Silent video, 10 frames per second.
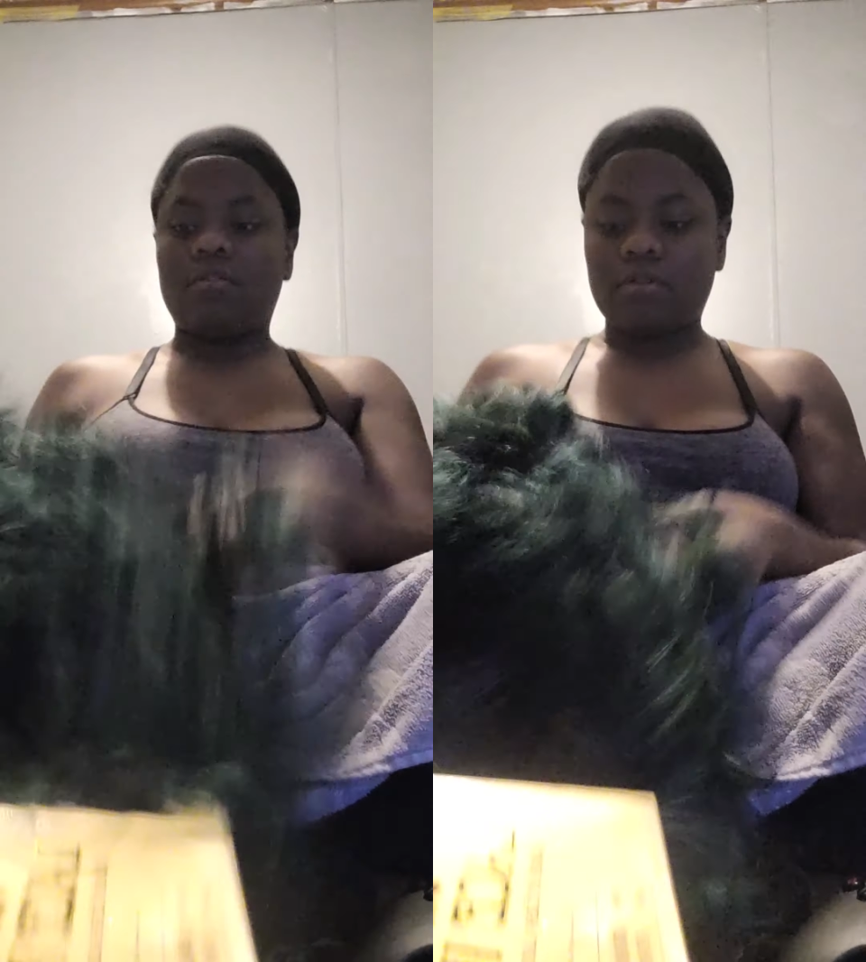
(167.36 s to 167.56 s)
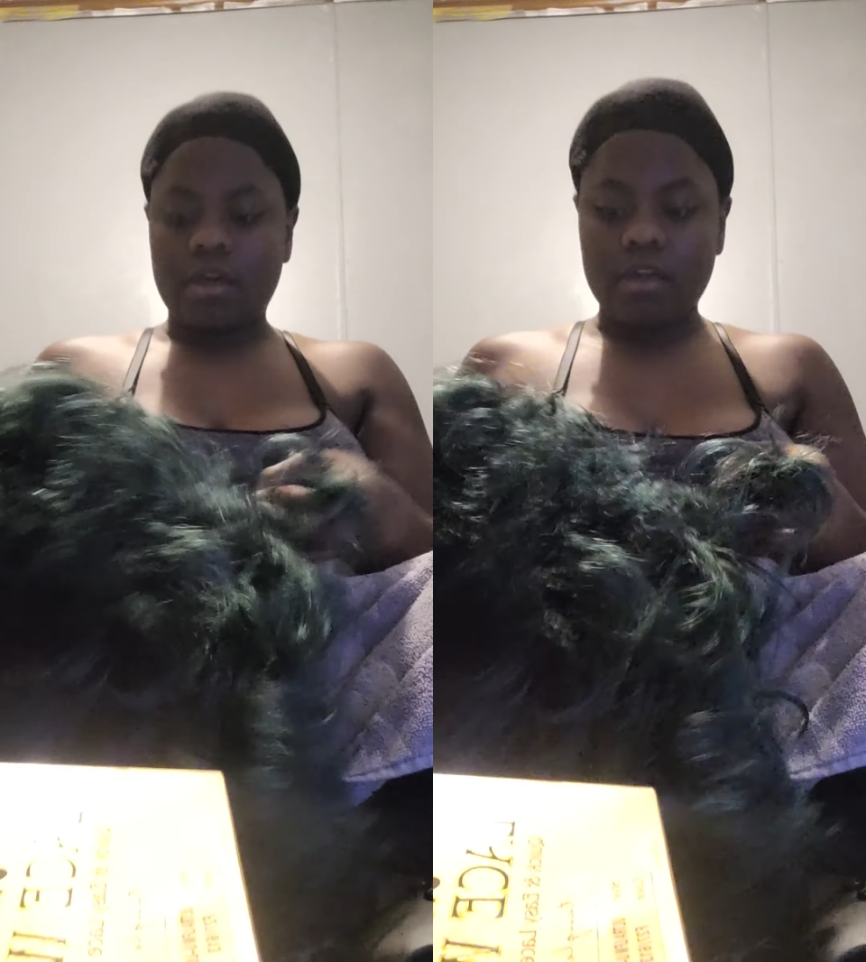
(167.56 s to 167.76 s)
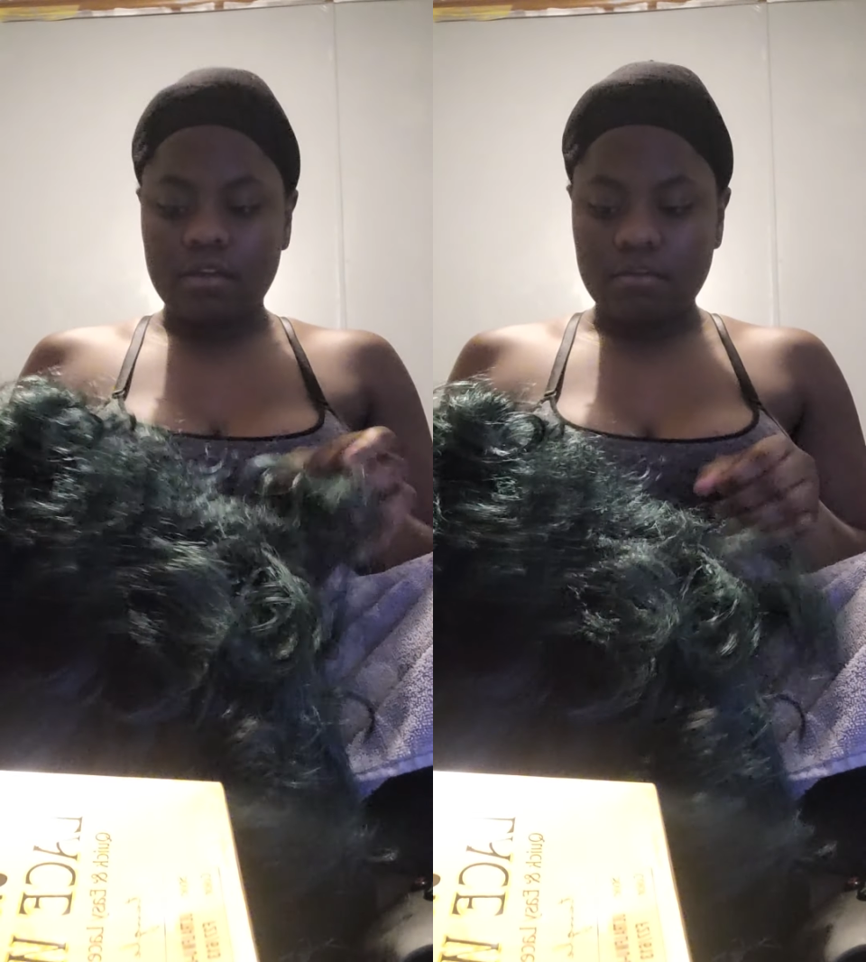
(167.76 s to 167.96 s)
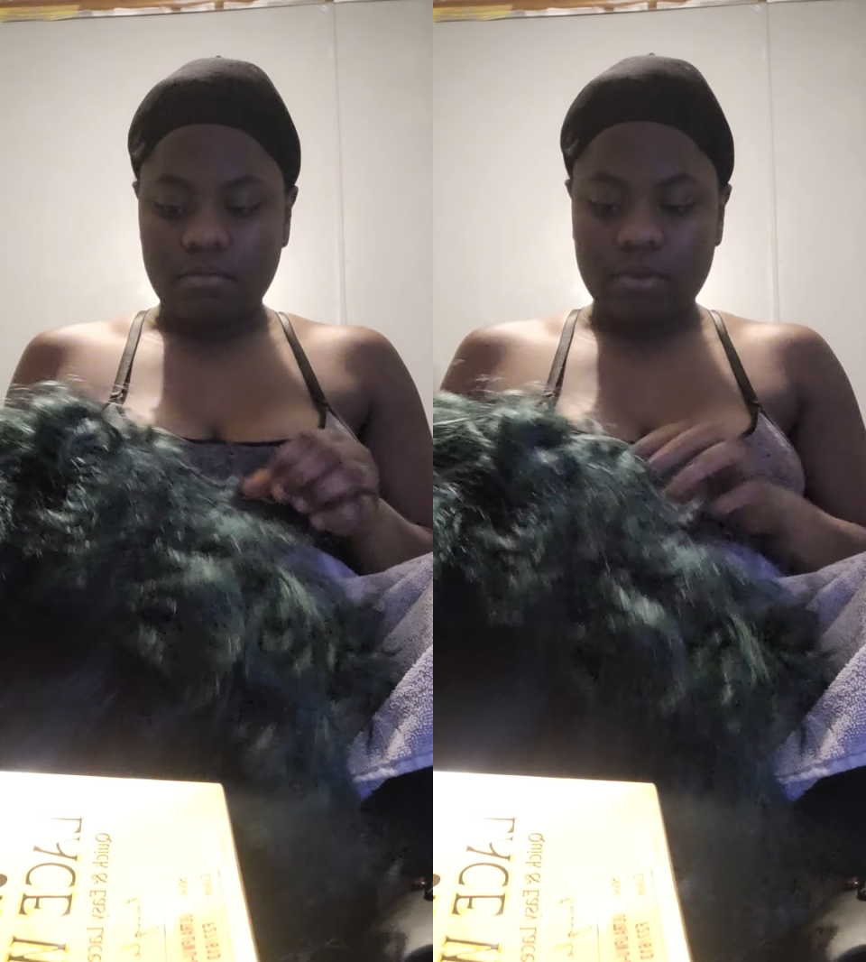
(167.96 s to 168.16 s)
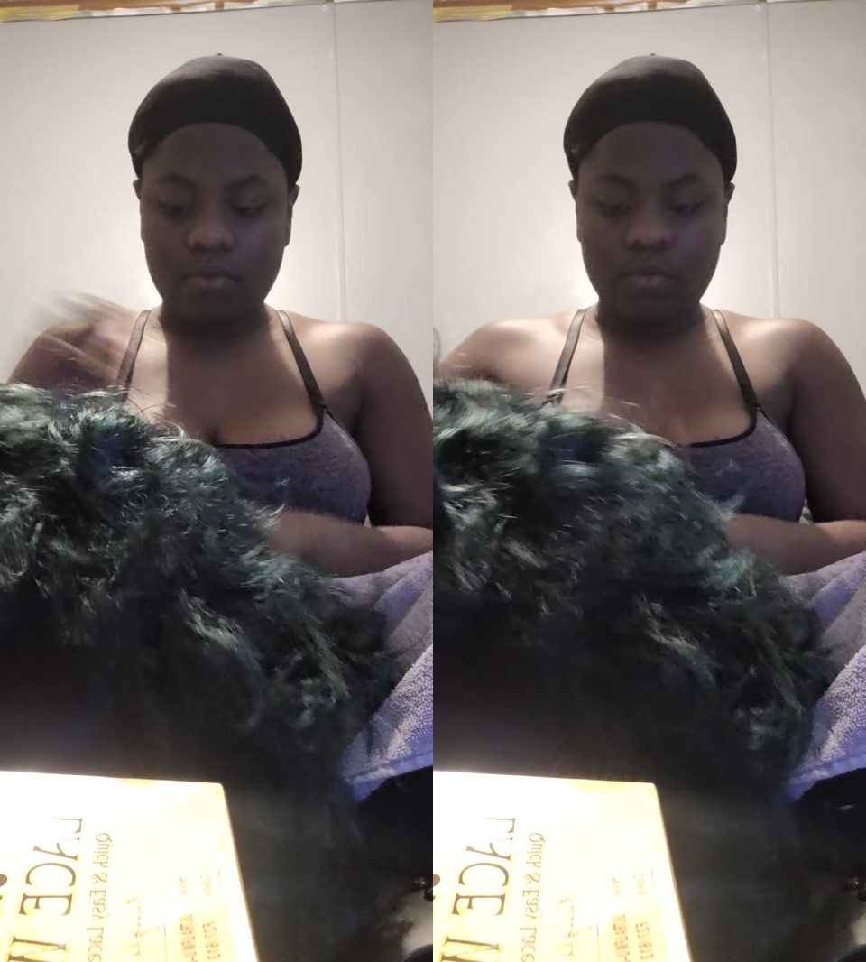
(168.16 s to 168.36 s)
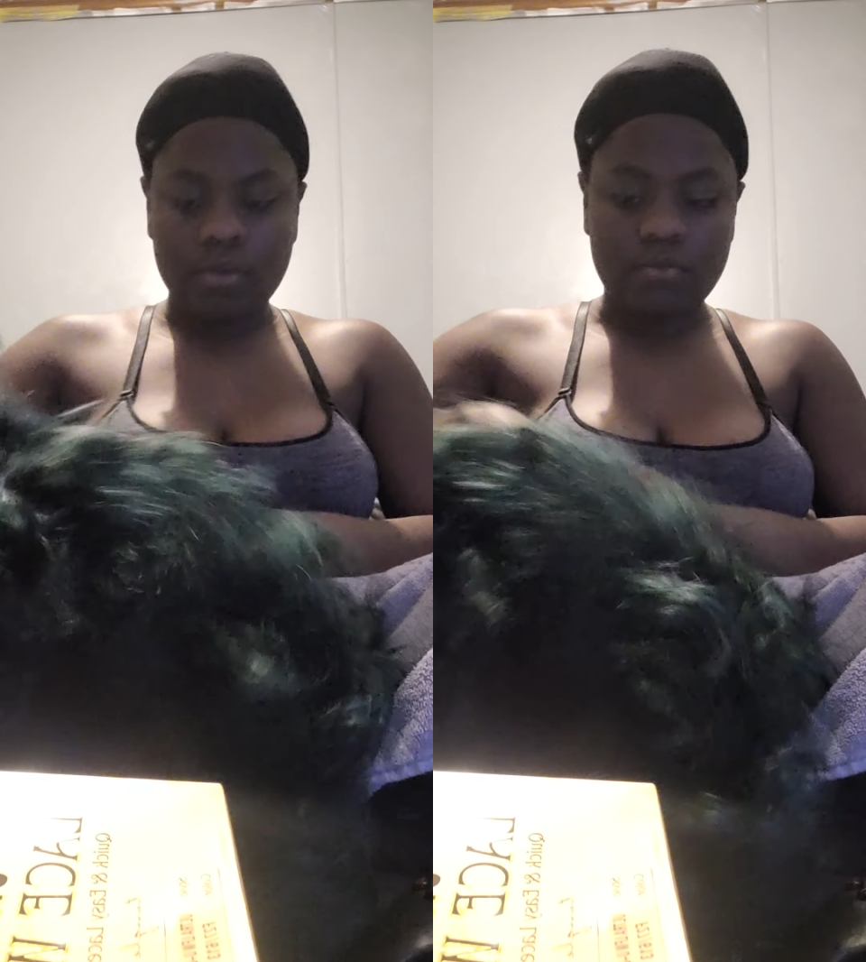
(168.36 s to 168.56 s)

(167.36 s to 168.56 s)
Okay, my wig